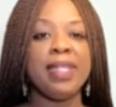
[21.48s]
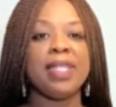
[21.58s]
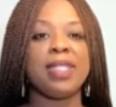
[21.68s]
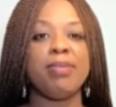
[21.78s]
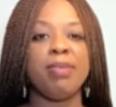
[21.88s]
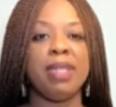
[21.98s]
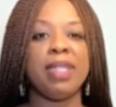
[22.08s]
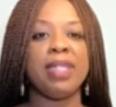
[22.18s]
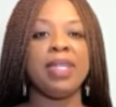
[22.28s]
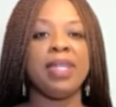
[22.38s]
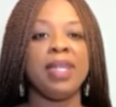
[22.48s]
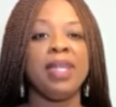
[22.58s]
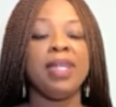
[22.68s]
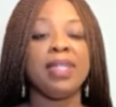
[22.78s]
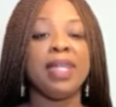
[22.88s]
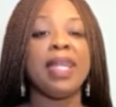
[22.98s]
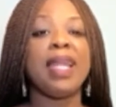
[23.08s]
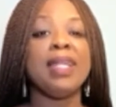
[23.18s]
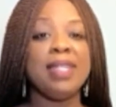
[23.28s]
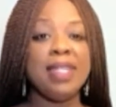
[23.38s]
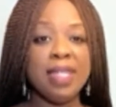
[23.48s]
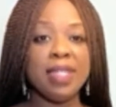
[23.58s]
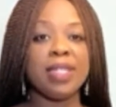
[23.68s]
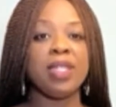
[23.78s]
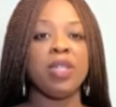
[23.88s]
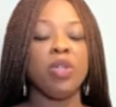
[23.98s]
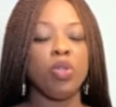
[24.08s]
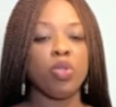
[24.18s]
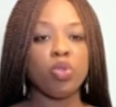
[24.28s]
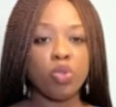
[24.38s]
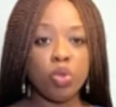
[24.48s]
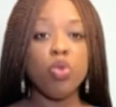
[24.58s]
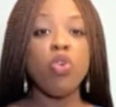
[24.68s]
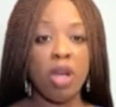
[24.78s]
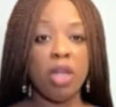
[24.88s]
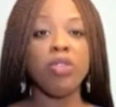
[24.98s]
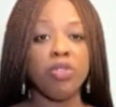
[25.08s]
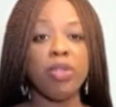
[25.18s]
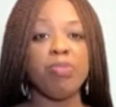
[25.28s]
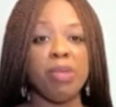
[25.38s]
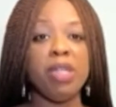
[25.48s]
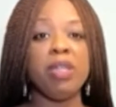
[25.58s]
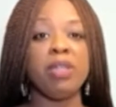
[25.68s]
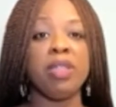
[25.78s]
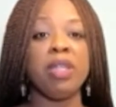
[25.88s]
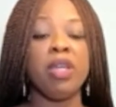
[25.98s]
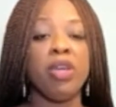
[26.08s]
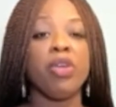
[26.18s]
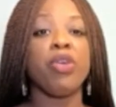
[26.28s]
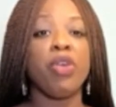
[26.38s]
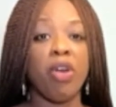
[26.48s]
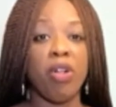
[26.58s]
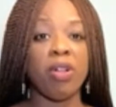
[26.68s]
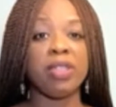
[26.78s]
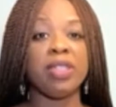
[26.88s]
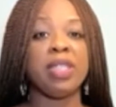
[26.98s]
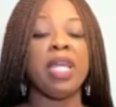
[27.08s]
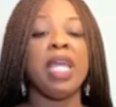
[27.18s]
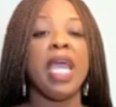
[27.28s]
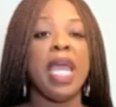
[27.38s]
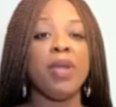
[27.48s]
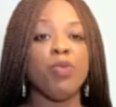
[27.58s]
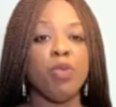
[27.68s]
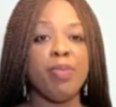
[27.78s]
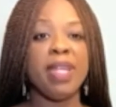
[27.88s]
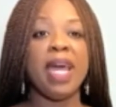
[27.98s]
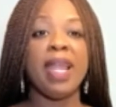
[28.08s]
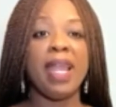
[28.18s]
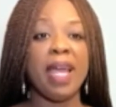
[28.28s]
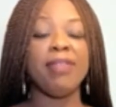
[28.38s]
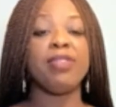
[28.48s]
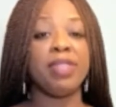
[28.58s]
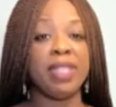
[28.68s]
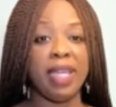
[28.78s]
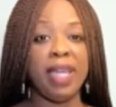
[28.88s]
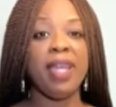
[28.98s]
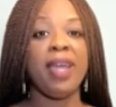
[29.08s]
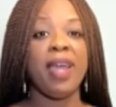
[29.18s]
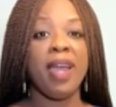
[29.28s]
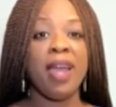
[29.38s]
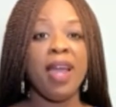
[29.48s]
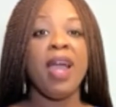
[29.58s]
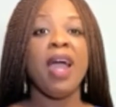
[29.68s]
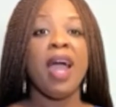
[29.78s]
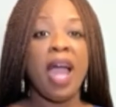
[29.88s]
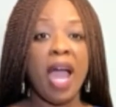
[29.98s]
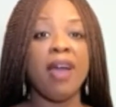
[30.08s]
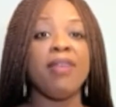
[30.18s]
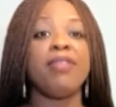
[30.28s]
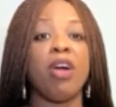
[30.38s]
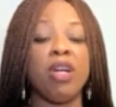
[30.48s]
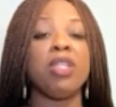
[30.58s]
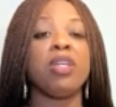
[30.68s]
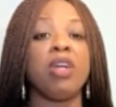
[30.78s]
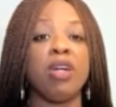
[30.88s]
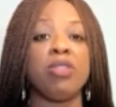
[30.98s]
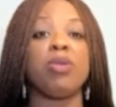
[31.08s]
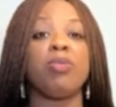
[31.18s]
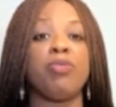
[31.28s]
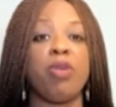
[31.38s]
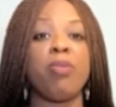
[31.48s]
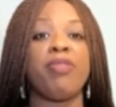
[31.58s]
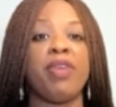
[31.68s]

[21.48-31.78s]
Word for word: estimated that at least 200 million girls and women alive today have undergone some form of